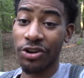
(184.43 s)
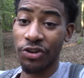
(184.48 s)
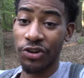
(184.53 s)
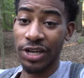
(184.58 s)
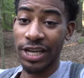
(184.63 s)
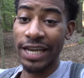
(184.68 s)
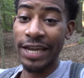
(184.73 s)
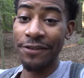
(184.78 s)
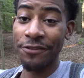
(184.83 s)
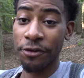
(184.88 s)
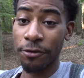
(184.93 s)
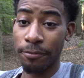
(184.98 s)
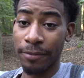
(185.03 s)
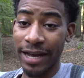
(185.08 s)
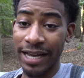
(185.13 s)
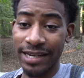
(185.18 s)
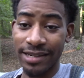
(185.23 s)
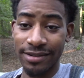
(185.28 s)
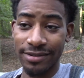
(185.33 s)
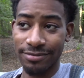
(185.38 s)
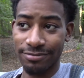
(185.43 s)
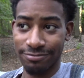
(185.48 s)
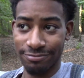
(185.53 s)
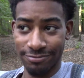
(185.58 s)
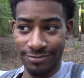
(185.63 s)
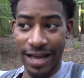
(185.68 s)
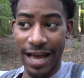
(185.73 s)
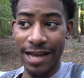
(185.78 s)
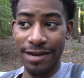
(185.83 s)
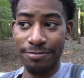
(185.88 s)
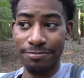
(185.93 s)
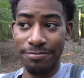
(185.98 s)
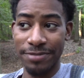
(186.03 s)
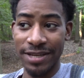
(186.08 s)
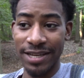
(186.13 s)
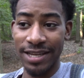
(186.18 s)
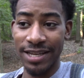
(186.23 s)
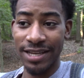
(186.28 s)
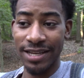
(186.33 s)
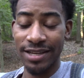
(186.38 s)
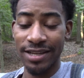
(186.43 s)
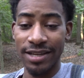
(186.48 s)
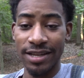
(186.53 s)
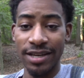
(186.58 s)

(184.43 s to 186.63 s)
or evil might not be